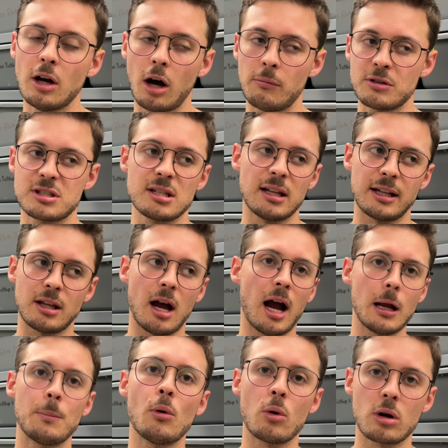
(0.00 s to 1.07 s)
Obviously, like the
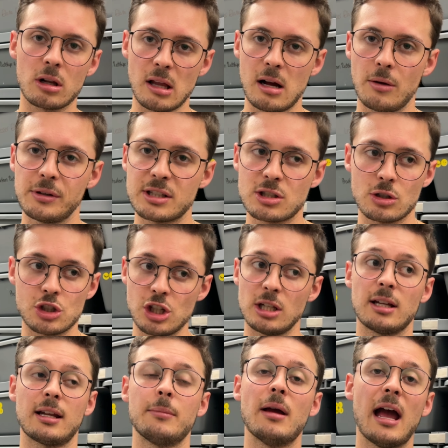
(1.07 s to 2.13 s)
Hypo Clown, this is a gene that
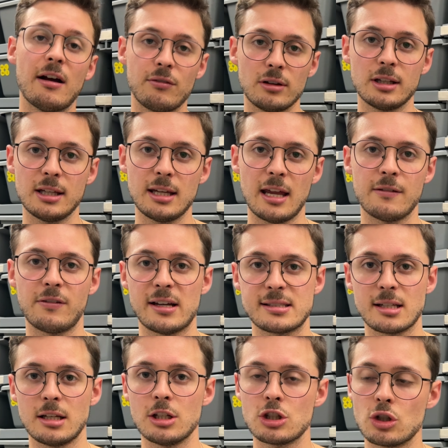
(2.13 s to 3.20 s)
I'm heavily
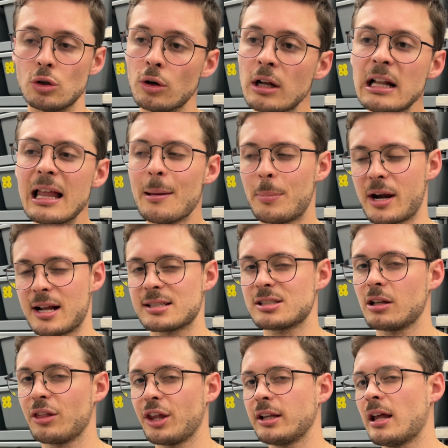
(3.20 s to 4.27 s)
invested into, but I
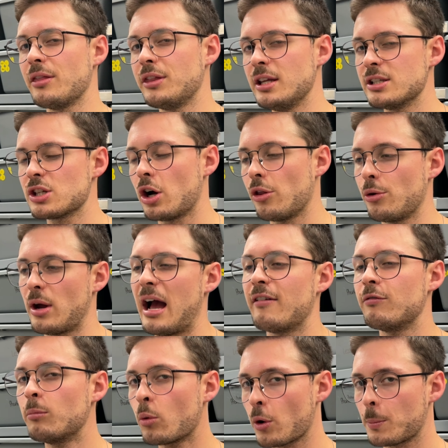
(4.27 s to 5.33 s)
still think that these other have
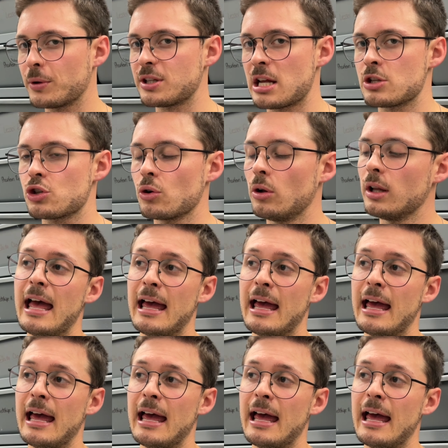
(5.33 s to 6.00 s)
more potential.